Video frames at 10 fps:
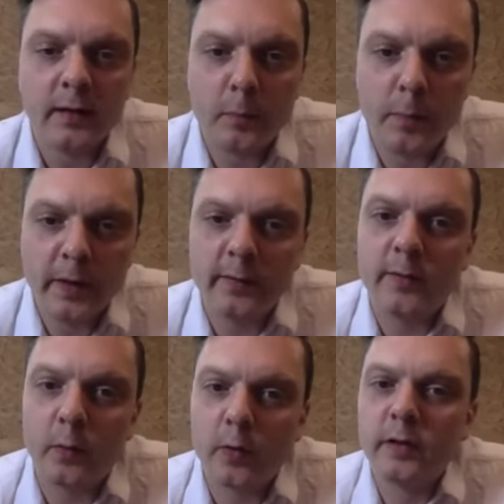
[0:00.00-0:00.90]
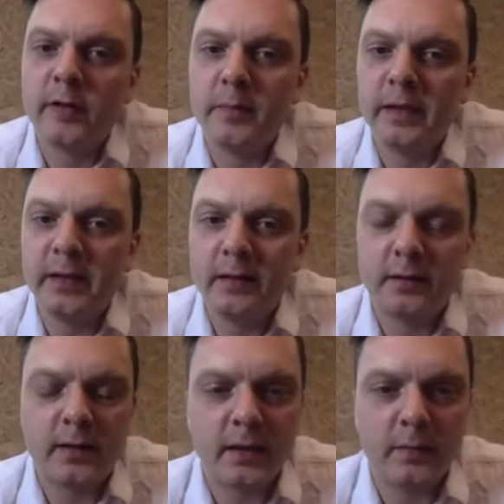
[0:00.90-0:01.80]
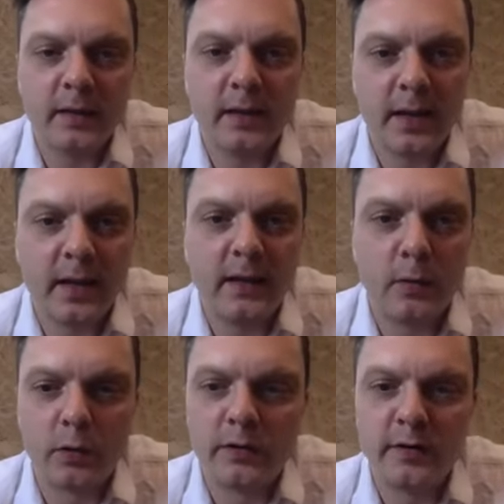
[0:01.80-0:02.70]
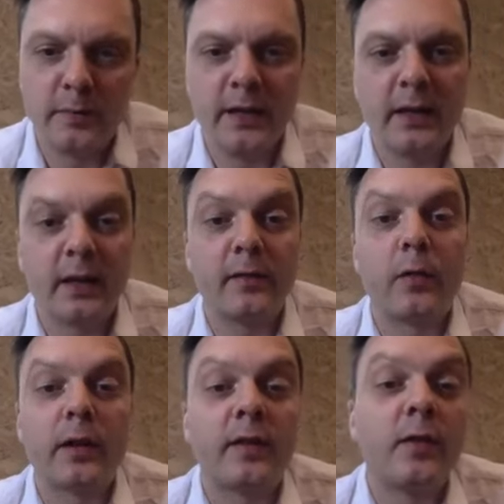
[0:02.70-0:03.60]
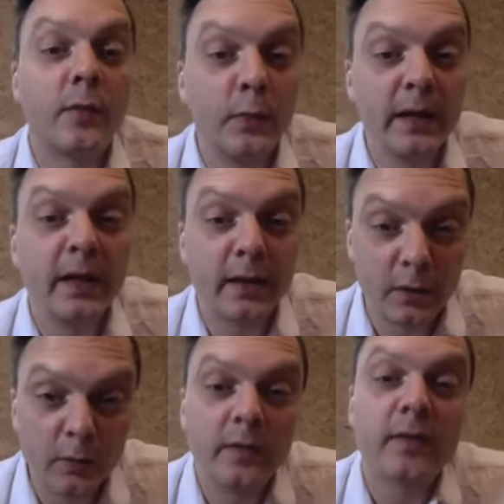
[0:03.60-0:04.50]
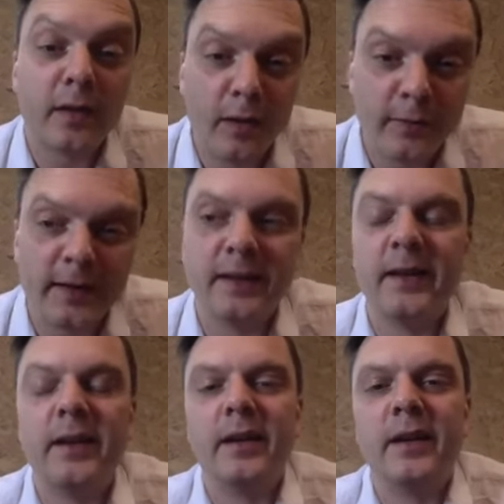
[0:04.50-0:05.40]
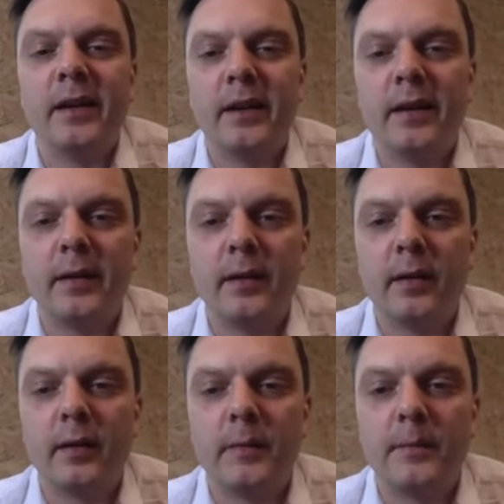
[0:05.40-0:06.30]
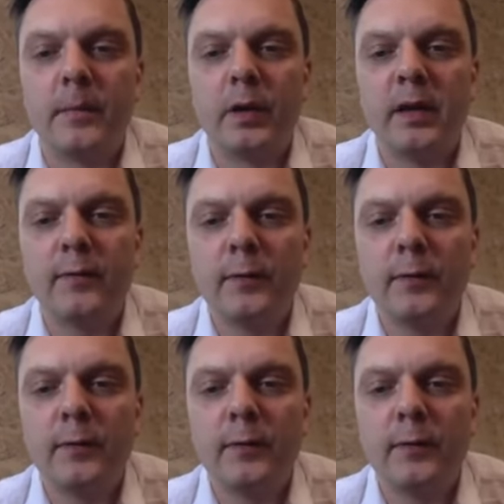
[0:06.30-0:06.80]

The best origin bean can be any origin bean as long as it's really good coffee. But